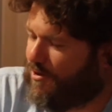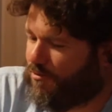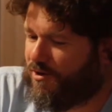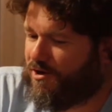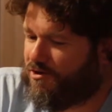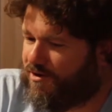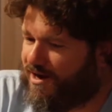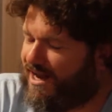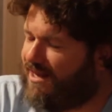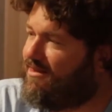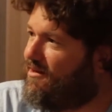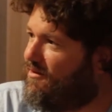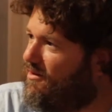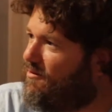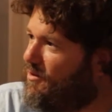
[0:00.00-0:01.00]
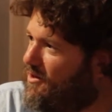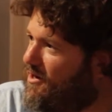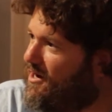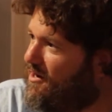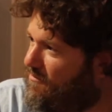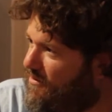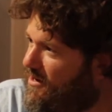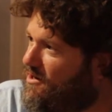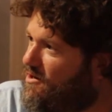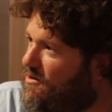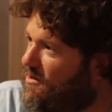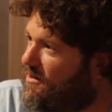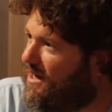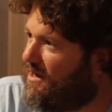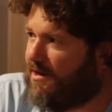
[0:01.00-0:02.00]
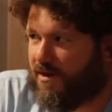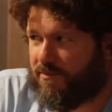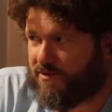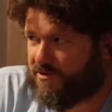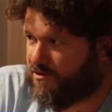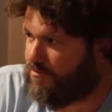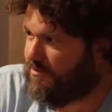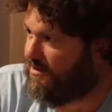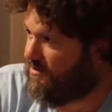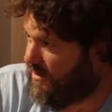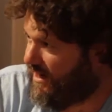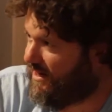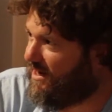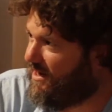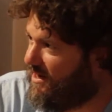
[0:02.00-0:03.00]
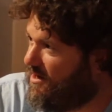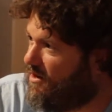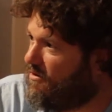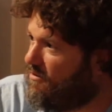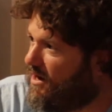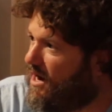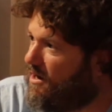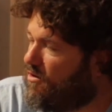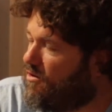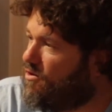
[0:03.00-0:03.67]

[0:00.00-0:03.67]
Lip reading: When you're at the vineyard, I'm assuming like any other agriculture.